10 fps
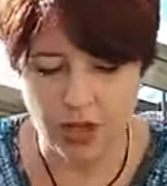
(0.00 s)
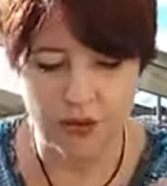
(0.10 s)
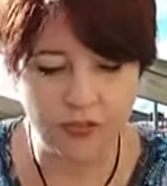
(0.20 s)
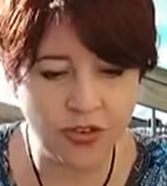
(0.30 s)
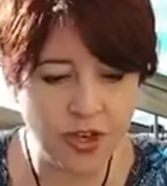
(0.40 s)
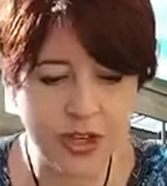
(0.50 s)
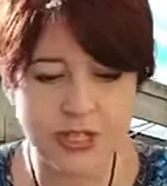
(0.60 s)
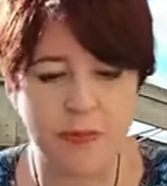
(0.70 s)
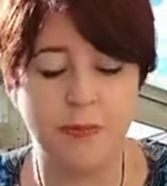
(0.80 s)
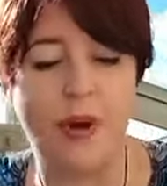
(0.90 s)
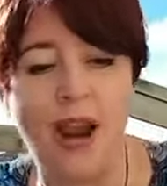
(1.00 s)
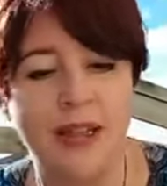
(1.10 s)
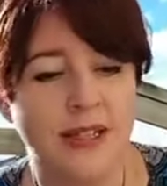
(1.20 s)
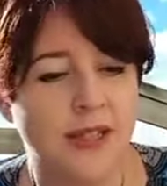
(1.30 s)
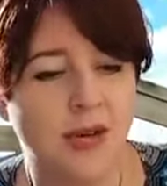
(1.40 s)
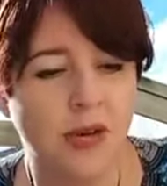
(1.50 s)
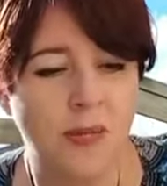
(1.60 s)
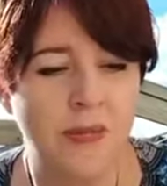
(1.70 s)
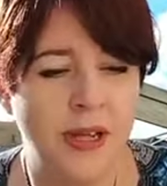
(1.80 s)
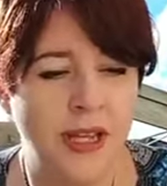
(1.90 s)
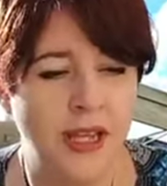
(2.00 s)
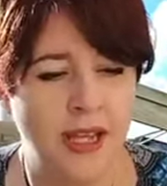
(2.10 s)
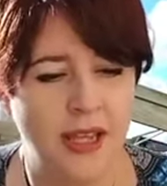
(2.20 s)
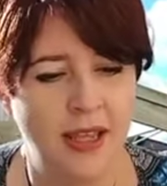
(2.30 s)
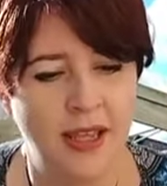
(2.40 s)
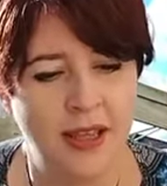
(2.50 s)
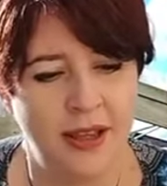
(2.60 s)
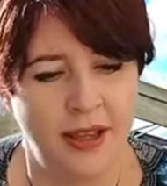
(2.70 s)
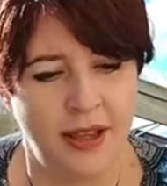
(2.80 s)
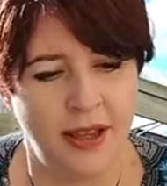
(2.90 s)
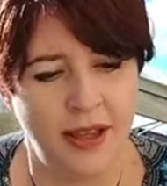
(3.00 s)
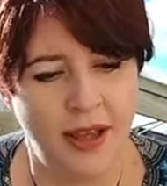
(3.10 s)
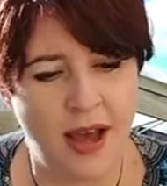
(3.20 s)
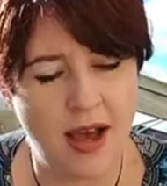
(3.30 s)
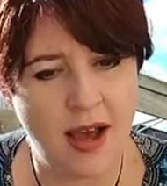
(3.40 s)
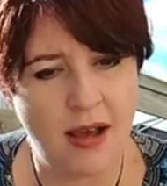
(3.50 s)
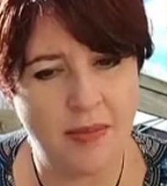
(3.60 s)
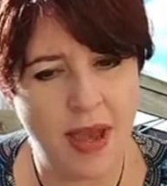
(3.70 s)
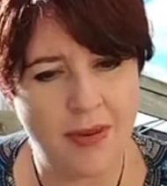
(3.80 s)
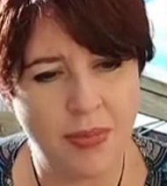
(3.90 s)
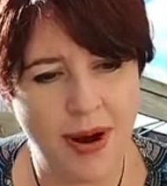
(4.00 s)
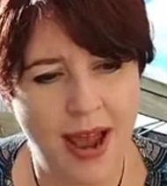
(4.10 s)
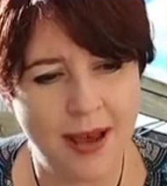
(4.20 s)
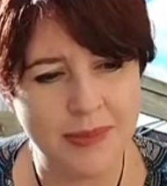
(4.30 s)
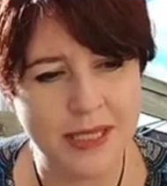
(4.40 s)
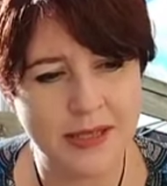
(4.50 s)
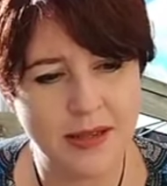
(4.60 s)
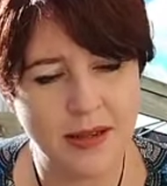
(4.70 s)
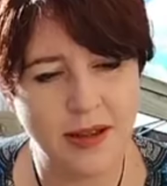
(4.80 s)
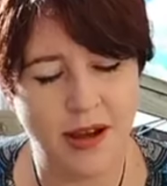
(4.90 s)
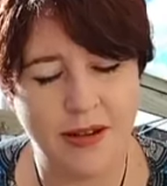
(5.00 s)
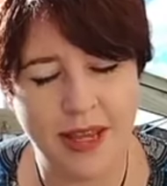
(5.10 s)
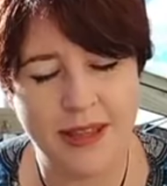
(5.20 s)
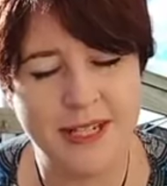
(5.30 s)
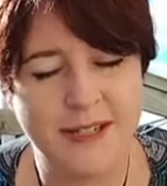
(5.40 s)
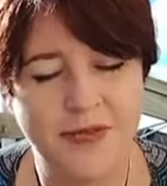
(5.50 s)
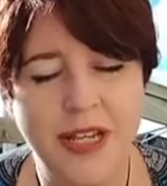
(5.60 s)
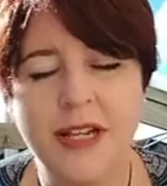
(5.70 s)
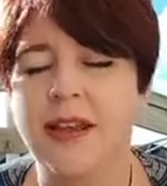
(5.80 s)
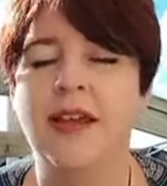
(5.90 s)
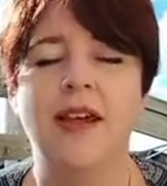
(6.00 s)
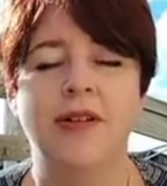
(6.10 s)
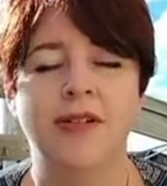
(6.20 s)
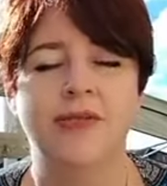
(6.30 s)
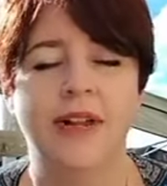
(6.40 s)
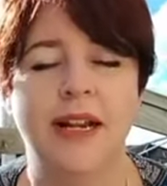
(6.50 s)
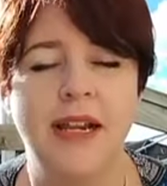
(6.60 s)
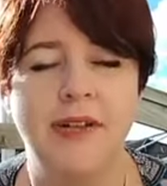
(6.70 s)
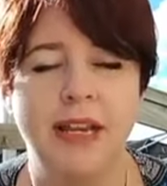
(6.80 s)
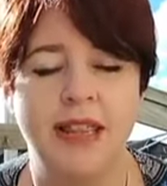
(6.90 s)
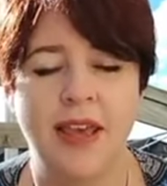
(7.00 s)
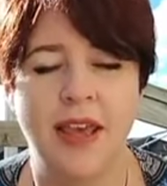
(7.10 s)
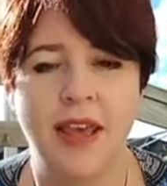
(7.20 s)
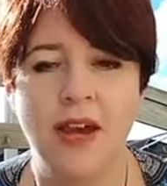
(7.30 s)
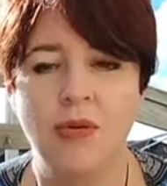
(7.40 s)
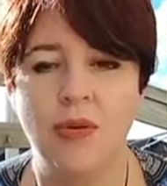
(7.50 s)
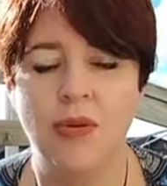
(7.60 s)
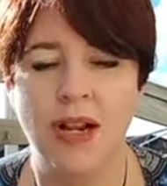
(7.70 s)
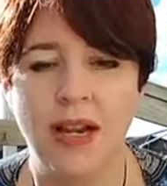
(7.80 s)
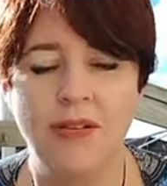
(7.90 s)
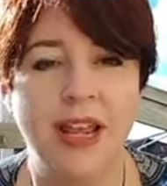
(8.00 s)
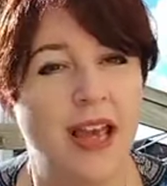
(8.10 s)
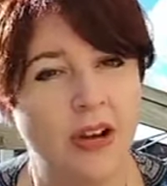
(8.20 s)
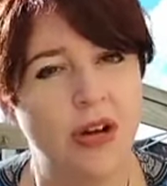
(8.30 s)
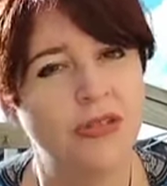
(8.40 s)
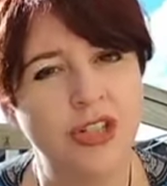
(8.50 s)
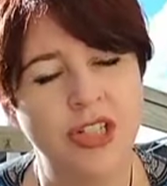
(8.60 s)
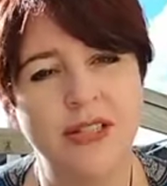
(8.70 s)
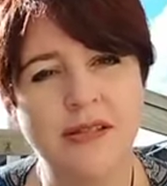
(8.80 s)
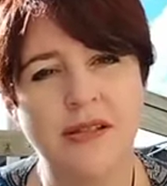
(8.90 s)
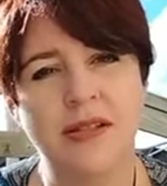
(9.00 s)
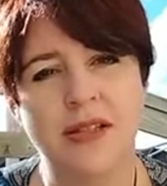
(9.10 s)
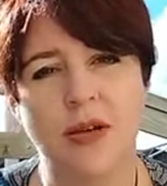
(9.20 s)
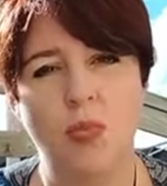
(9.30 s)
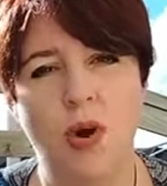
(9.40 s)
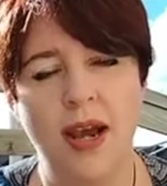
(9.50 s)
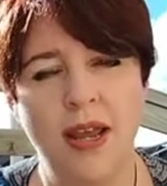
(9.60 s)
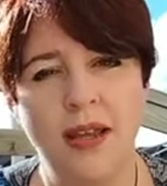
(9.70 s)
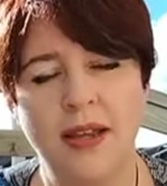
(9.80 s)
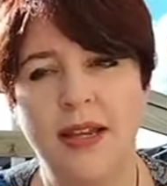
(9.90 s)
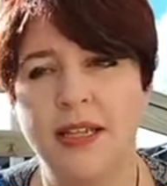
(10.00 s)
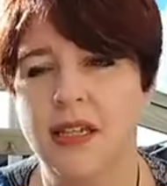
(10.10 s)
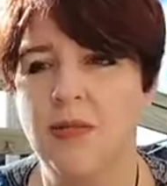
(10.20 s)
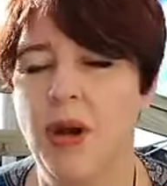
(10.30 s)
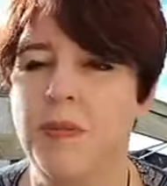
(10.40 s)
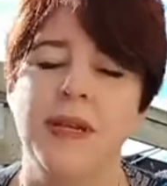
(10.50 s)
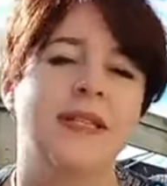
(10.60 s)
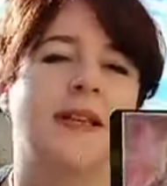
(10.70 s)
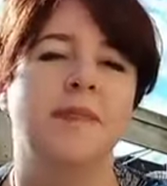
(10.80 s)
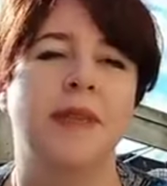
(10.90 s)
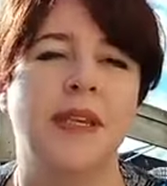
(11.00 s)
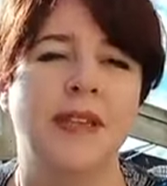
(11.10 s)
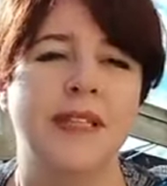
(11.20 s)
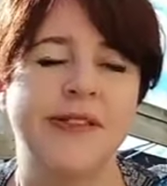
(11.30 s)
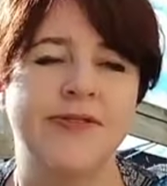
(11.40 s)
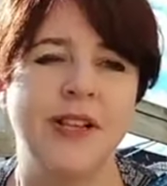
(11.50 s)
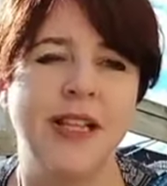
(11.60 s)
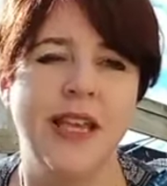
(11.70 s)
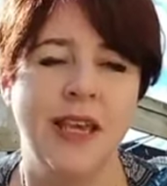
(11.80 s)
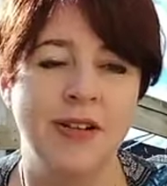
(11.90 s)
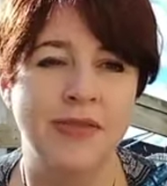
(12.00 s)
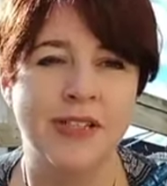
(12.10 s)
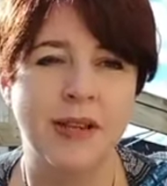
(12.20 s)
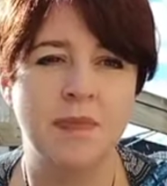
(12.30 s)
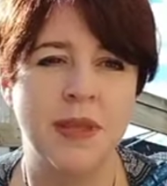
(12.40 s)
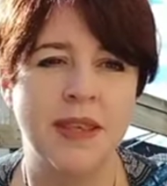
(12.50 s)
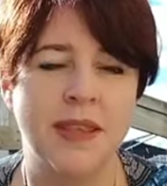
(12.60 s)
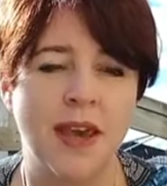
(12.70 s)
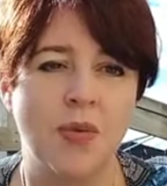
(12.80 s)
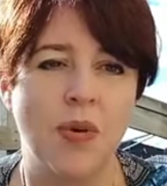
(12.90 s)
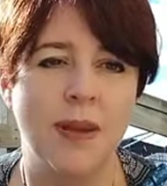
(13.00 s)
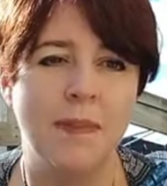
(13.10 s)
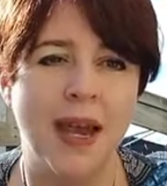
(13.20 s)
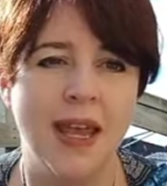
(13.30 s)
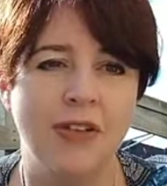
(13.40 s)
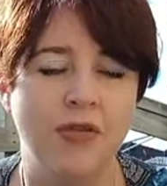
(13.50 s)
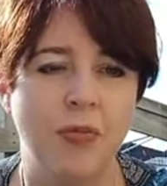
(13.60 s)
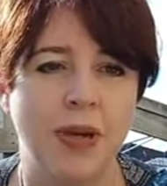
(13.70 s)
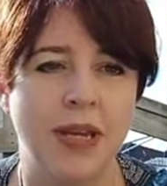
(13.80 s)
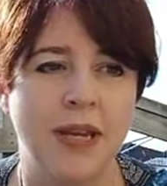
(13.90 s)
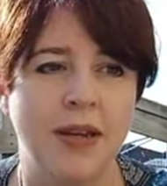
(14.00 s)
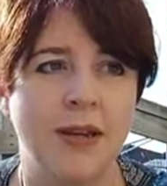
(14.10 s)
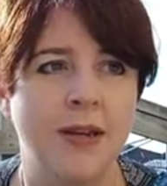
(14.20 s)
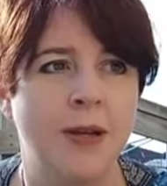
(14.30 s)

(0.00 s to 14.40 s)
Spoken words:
converse, brainstorm, and perhaps I get this feeling here of clearing the air or clearing our conscience in some way. So there might be something, there's a feeling here of something that we may have been